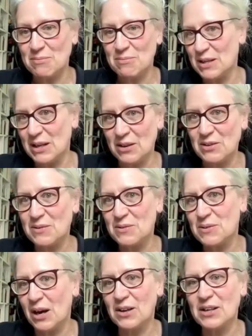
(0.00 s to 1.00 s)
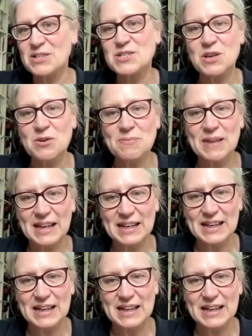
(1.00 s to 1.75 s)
You can't assume that